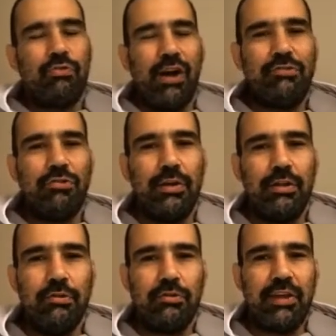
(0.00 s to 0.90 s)
we try to
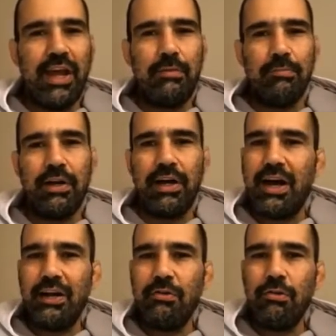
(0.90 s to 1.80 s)
reduce that, but
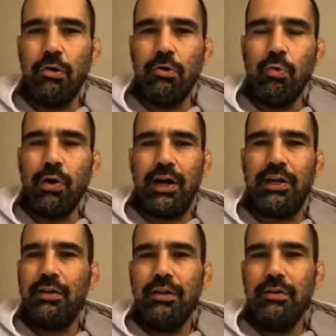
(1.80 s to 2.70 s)
no
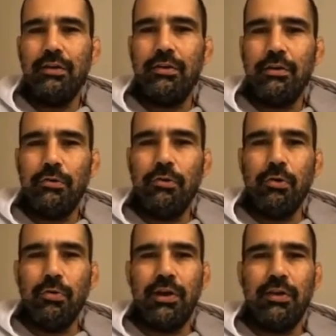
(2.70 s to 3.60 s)
one
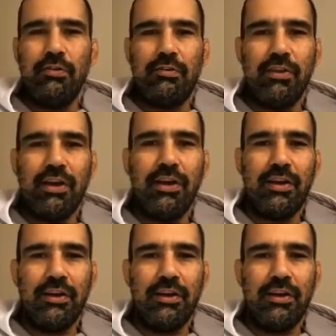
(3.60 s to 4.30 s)
is